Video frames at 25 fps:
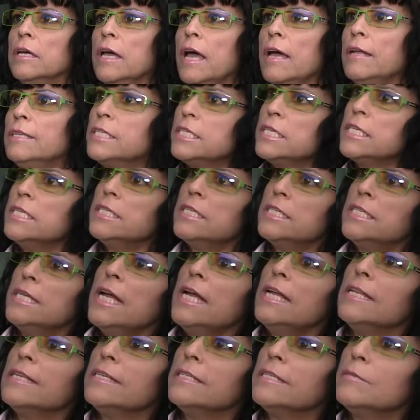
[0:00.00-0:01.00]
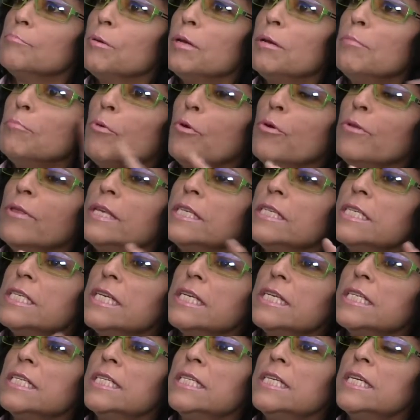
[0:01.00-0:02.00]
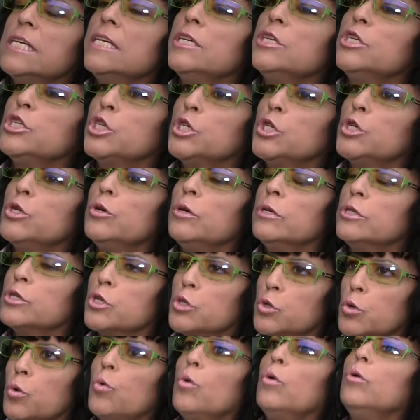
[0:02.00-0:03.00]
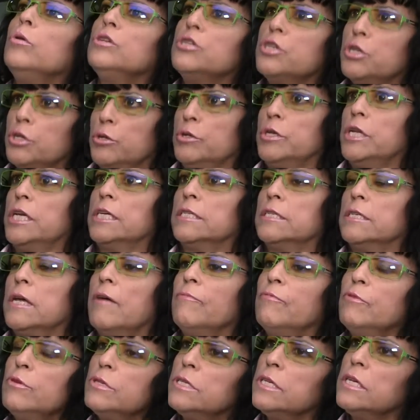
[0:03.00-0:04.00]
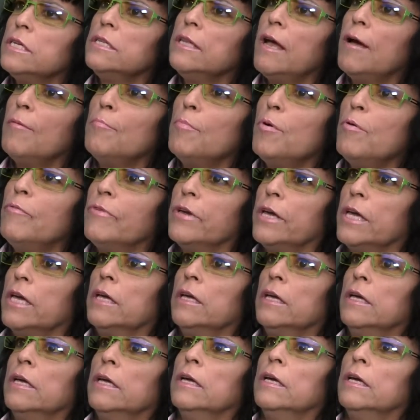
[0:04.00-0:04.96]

And since then, there's been more than 60 school shootings. Have you seen that movie?